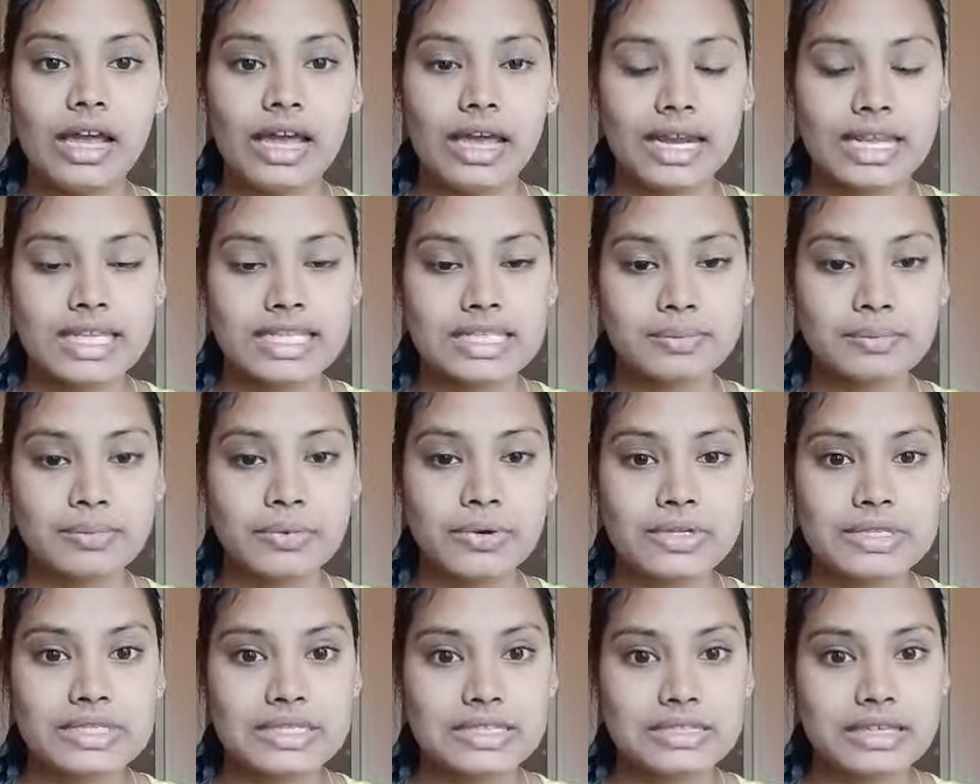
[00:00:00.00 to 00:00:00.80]

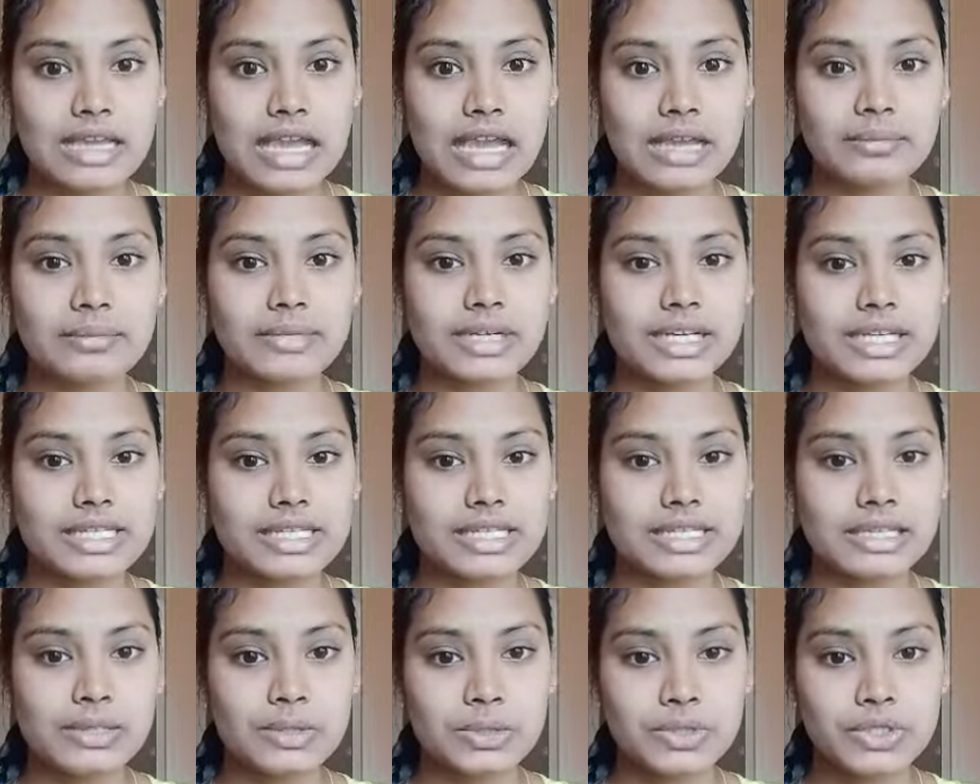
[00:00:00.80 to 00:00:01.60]
response time,
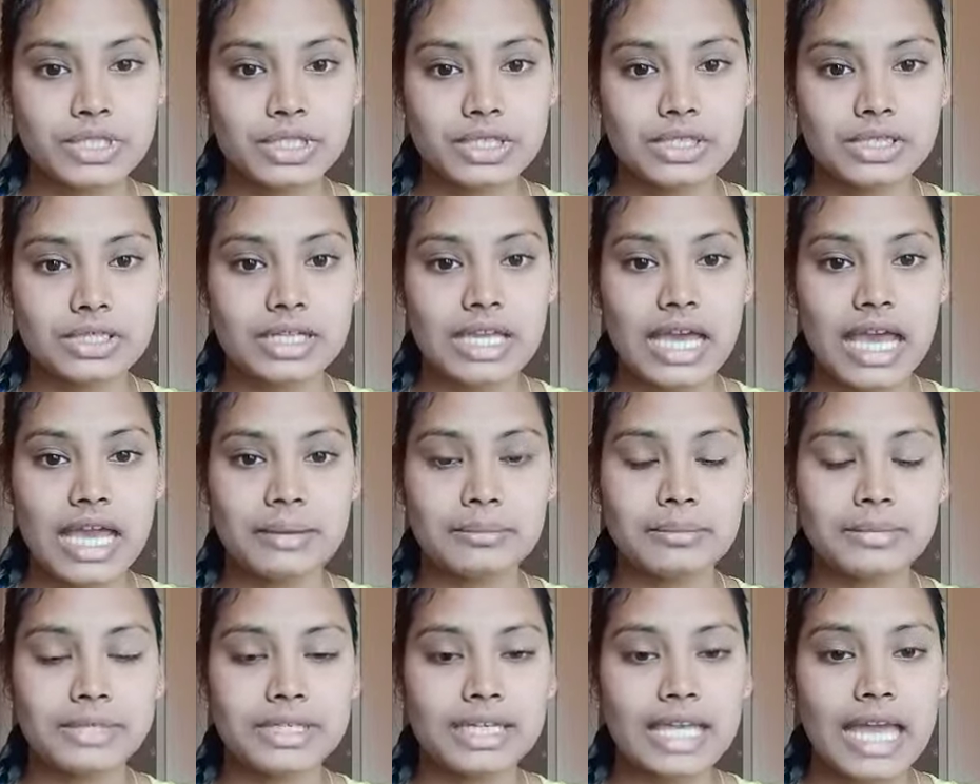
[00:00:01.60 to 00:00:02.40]
resolution
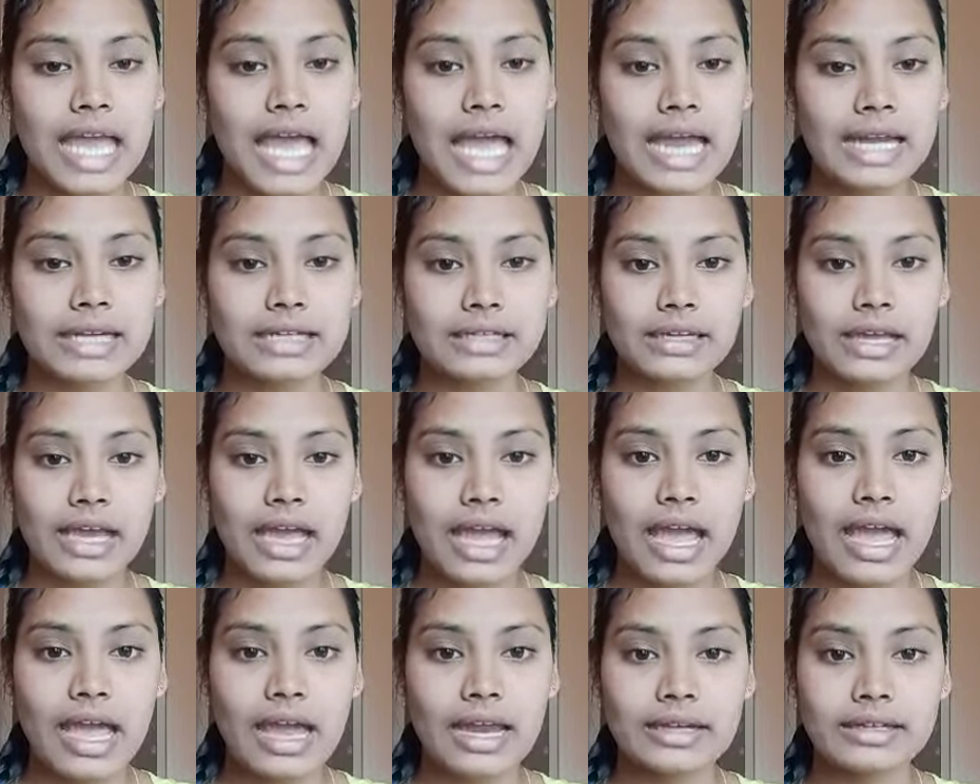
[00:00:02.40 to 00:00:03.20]
time, TAT
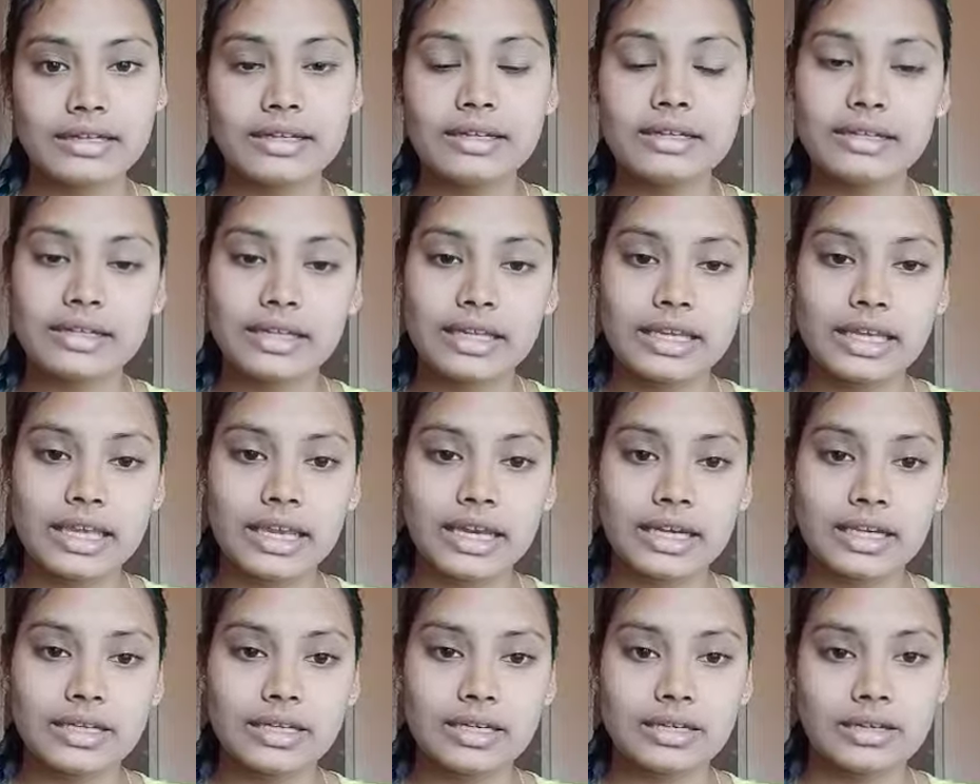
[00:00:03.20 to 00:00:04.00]
and
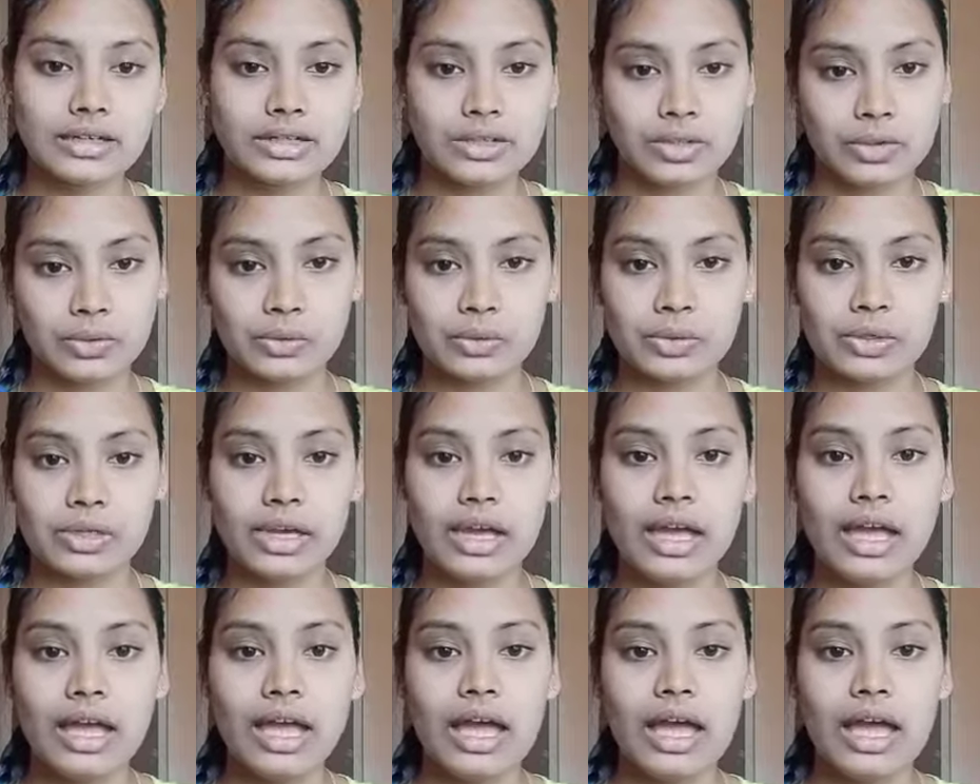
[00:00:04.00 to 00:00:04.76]
ticket tool